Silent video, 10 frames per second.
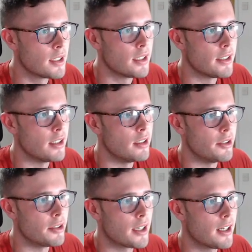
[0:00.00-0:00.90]
you know, you
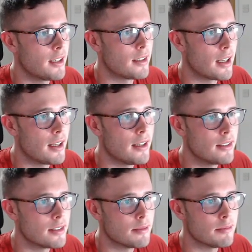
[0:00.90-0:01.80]
can get in
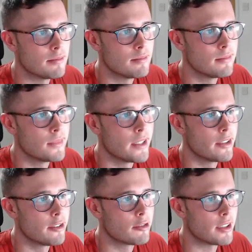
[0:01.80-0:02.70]
some
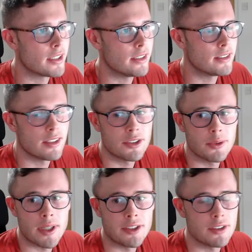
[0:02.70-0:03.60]
tricky
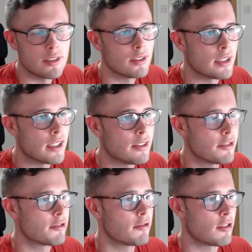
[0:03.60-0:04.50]
situations against a
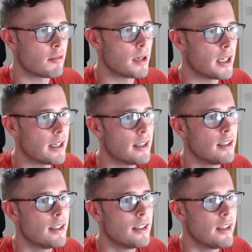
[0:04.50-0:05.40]
strong player
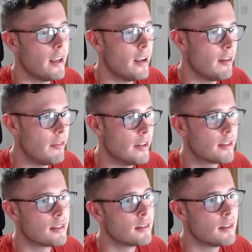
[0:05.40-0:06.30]
if
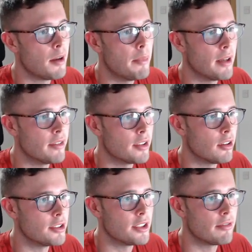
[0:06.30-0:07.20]
it's a bit of a
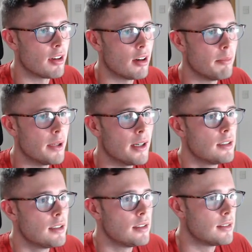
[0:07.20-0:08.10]
dodgy flop but
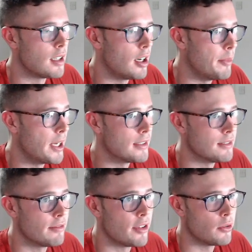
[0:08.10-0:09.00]
Simon hasn't
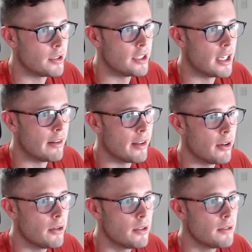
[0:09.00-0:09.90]
folded yet though
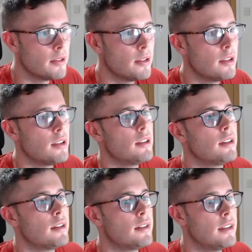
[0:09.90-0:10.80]

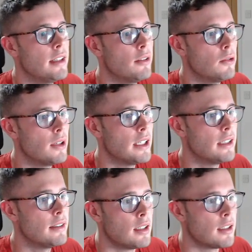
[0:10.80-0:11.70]
seeing all in.
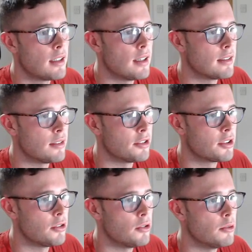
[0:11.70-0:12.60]
Guess I'll just
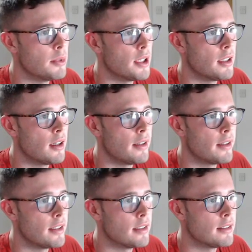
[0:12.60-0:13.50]
call, but I
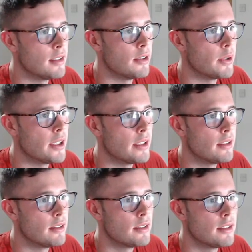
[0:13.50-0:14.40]
think there's no way.
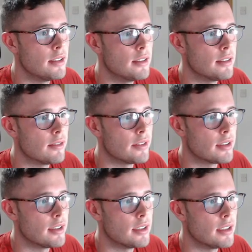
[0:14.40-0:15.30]
He's
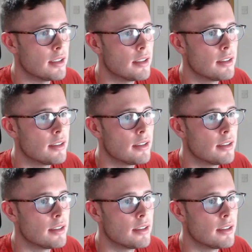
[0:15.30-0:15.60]
obviously, uh,